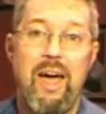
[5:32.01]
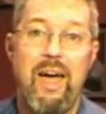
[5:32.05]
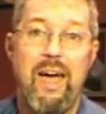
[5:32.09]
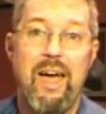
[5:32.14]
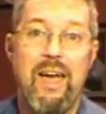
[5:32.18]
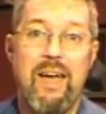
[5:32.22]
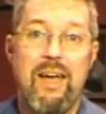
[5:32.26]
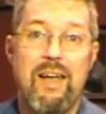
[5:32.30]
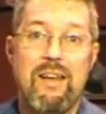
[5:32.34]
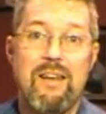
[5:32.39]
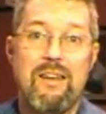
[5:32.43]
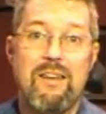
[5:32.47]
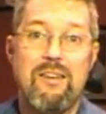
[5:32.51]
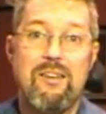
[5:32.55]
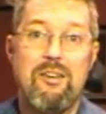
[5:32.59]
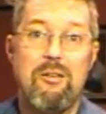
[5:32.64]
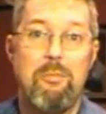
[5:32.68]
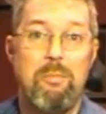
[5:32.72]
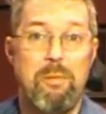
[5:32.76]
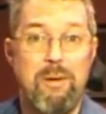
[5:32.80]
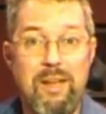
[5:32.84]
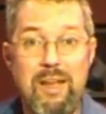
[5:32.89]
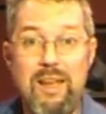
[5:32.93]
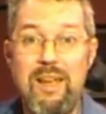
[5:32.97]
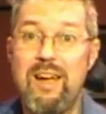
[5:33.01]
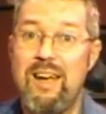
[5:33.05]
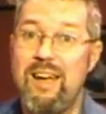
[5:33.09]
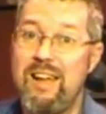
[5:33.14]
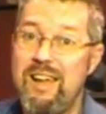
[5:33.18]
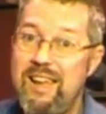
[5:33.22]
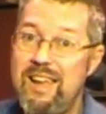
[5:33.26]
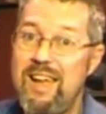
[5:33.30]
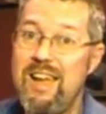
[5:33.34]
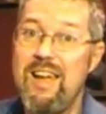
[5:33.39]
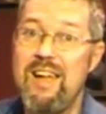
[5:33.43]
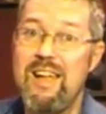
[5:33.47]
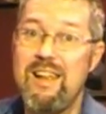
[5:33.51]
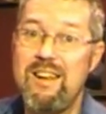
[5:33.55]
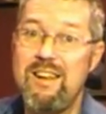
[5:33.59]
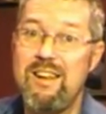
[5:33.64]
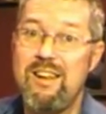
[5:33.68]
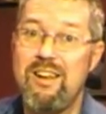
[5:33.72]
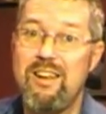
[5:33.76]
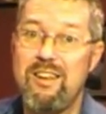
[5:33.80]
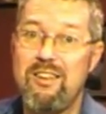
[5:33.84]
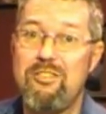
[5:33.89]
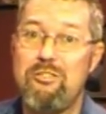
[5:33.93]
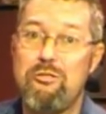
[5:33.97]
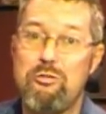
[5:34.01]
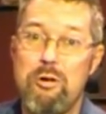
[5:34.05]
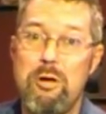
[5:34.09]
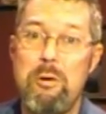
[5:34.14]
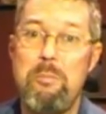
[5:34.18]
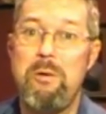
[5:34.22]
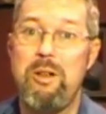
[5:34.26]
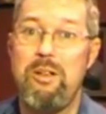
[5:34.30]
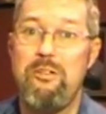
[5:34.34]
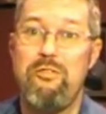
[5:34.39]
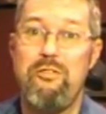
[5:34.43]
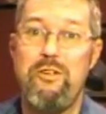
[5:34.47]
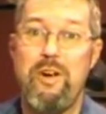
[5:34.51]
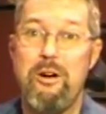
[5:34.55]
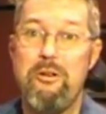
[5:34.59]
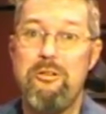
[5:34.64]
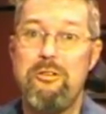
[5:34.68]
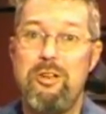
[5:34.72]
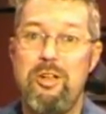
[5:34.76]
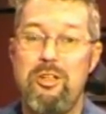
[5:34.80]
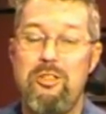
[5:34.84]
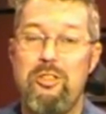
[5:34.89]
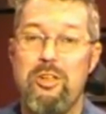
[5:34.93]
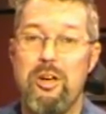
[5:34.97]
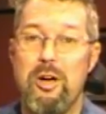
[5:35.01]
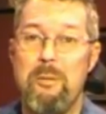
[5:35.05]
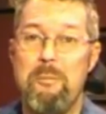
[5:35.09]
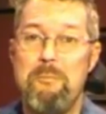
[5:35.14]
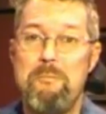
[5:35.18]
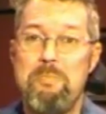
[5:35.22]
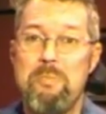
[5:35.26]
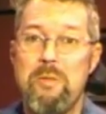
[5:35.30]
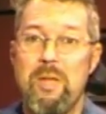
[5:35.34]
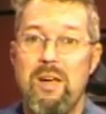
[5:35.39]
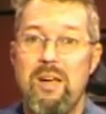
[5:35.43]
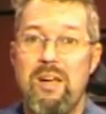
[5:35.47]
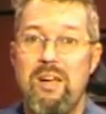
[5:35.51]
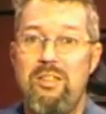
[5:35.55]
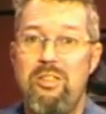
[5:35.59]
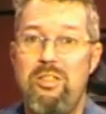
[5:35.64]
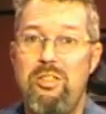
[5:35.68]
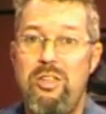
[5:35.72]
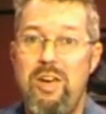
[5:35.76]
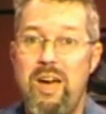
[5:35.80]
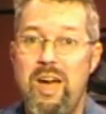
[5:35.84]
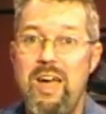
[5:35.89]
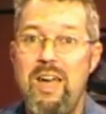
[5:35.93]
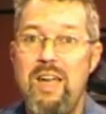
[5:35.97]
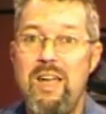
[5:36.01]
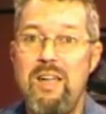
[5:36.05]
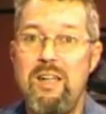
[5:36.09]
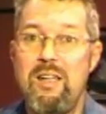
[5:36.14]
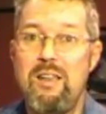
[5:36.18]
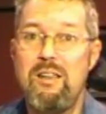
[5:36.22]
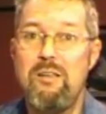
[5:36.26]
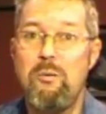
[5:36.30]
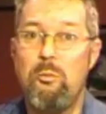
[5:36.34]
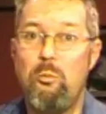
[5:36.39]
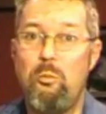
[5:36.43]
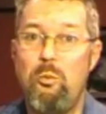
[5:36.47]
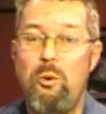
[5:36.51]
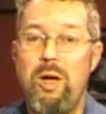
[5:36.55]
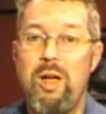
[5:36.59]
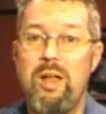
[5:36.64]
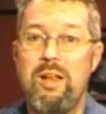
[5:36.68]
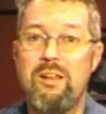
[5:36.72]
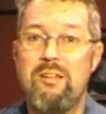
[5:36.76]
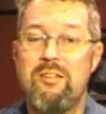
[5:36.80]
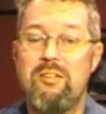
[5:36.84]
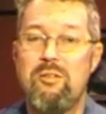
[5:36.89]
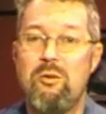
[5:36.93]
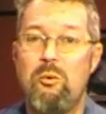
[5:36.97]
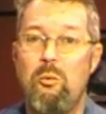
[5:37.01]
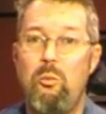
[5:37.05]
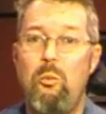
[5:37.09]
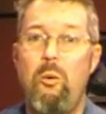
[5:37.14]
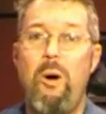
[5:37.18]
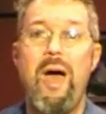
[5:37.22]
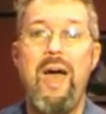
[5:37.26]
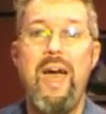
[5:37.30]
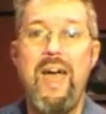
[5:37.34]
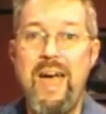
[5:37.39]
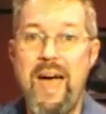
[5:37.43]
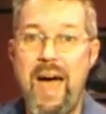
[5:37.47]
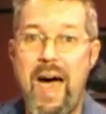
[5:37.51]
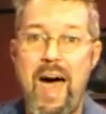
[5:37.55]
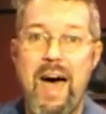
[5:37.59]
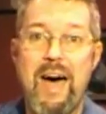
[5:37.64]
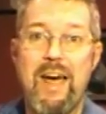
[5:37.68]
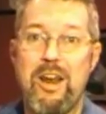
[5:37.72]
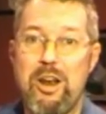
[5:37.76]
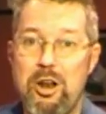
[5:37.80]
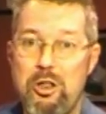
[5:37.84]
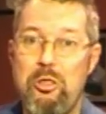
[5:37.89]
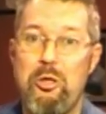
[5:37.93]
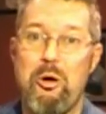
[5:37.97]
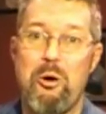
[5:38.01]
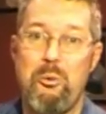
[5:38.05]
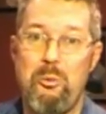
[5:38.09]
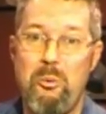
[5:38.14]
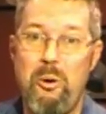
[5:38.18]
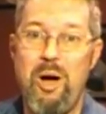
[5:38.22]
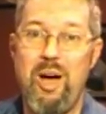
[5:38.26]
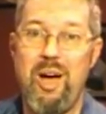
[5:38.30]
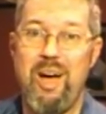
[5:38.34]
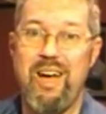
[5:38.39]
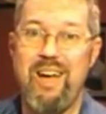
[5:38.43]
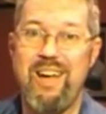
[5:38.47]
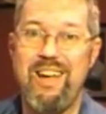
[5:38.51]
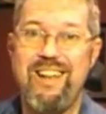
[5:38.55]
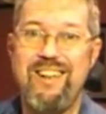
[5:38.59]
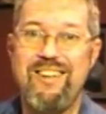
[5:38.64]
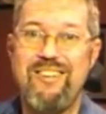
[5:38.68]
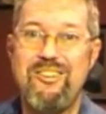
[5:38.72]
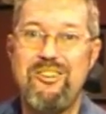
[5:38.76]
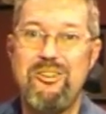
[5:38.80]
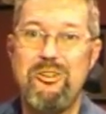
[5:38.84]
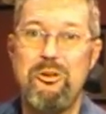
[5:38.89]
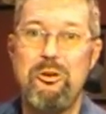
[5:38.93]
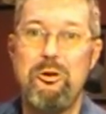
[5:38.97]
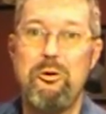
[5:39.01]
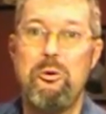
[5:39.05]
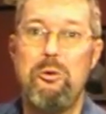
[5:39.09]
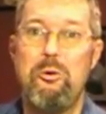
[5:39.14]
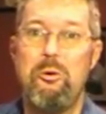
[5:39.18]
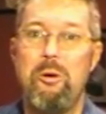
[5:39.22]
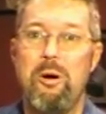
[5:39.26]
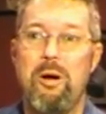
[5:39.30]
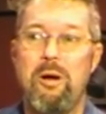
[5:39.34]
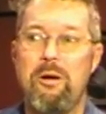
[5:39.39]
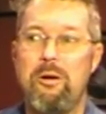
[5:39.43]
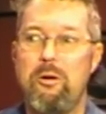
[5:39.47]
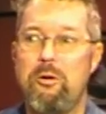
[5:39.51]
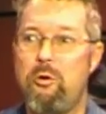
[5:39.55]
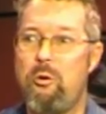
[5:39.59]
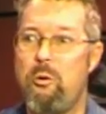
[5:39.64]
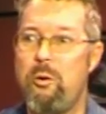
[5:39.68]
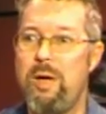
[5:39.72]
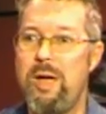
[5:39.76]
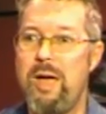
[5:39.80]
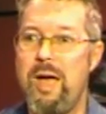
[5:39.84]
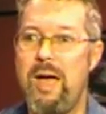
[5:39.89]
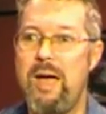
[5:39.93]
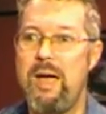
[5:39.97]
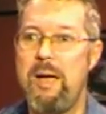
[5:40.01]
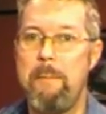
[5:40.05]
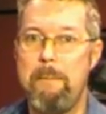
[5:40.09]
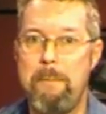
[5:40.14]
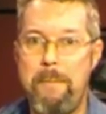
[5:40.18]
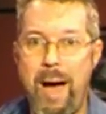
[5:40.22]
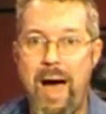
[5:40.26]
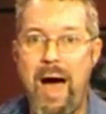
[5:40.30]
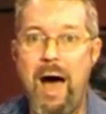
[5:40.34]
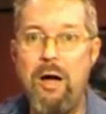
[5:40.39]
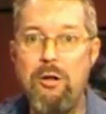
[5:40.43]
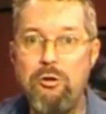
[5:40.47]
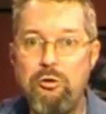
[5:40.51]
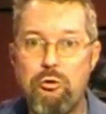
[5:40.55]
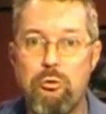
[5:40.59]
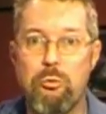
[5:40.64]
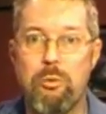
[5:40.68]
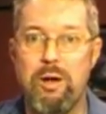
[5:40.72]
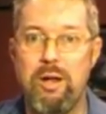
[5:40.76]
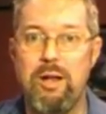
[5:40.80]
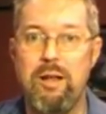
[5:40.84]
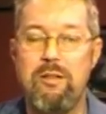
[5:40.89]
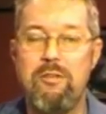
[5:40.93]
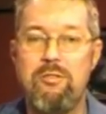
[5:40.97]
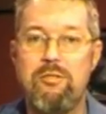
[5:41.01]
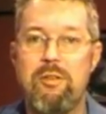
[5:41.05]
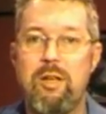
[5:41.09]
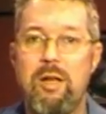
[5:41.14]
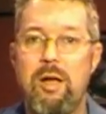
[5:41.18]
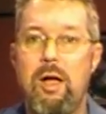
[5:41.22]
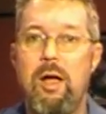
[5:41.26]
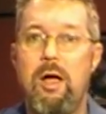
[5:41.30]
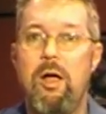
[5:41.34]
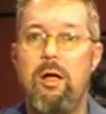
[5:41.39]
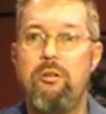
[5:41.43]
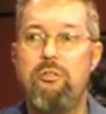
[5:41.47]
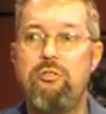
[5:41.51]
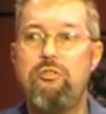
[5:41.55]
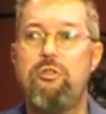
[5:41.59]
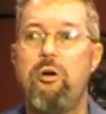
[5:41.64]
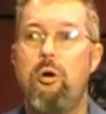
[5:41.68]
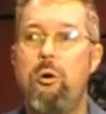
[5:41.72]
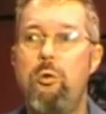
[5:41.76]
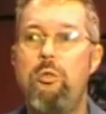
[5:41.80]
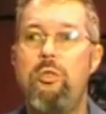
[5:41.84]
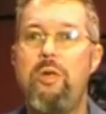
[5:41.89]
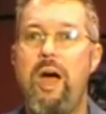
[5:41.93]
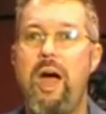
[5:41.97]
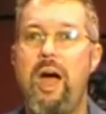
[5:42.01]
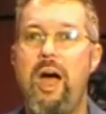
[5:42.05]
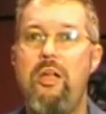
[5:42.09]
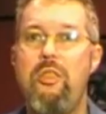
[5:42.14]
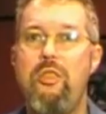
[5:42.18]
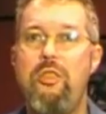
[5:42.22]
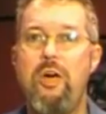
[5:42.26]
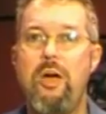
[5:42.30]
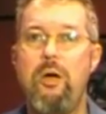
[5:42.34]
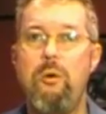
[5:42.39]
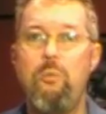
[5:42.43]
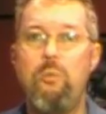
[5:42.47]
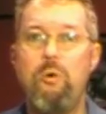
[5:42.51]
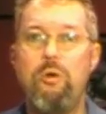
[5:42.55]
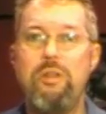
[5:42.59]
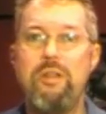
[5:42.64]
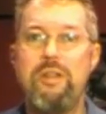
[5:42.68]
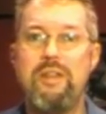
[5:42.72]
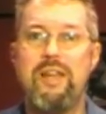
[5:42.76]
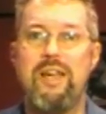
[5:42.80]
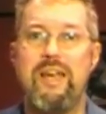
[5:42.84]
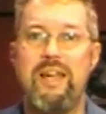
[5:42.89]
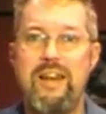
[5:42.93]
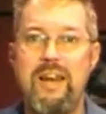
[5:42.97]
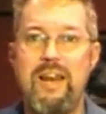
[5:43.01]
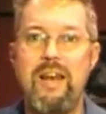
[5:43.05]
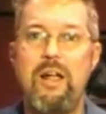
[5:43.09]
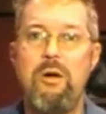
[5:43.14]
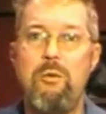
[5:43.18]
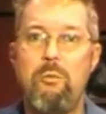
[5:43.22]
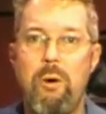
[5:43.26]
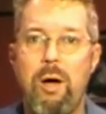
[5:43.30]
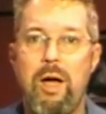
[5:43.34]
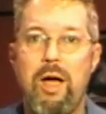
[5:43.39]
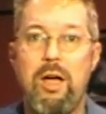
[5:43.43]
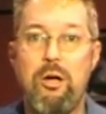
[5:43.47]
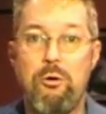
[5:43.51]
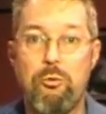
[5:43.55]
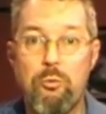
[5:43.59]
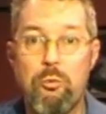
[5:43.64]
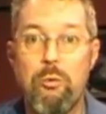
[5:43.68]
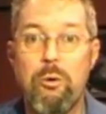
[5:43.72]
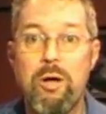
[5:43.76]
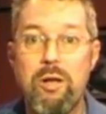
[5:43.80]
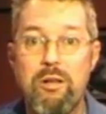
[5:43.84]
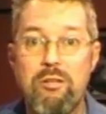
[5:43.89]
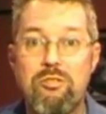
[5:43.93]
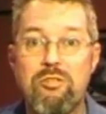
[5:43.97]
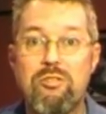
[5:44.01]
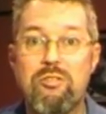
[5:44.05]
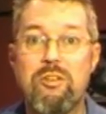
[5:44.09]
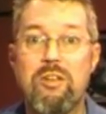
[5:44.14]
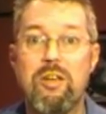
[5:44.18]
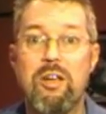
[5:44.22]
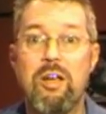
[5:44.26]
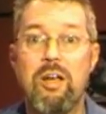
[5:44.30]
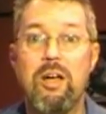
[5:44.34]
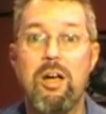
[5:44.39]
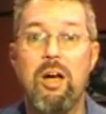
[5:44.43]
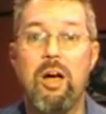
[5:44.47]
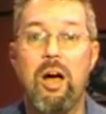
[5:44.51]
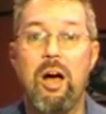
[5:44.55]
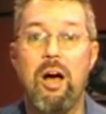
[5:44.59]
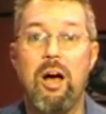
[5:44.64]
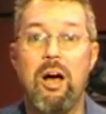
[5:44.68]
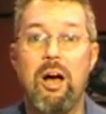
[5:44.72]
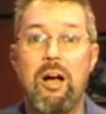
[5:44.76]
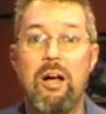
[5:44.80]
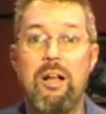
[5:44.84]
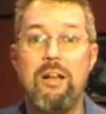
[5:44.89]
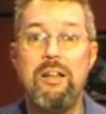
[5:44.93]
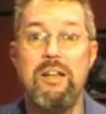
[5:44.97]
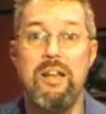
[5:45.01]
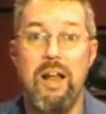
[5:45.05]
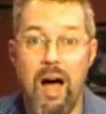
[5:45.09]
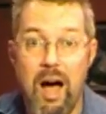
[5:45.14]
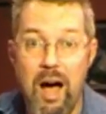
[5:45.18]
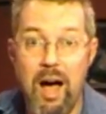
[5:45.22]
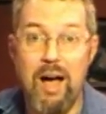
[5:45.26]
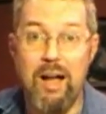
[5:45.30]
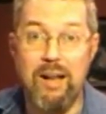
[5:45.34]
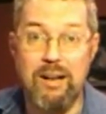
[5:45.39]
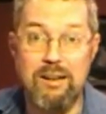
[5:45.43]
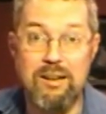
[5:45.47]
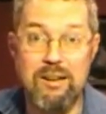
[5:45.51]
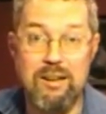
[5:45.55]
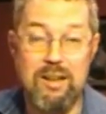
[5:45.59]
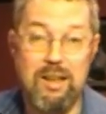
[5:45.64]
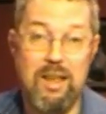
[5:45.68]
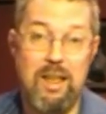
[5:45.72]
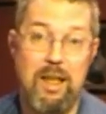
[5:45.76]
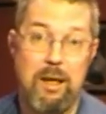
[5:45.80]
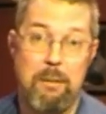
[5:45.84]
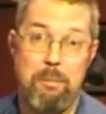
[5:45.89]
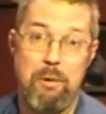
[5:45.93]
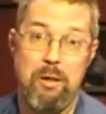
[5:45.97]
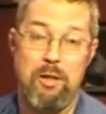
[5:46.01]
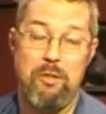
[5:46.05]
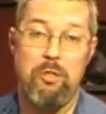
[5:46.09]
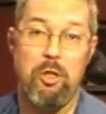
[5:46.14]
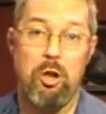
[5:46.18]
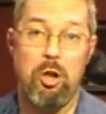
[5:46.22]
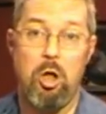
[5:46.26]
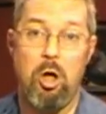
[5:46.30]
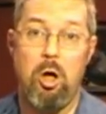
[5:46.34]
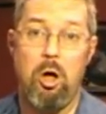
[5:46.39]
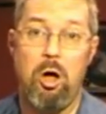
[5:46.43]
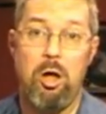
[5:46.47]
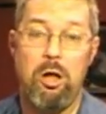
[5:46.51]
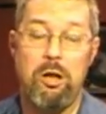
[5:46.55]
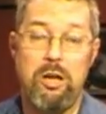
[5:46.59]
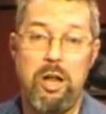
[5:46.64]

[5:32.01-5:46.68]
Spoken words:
And to be, again, extremely fair to them, they went way out of their way to create boundaries so that they wouldn't in any way risk not keeping the law.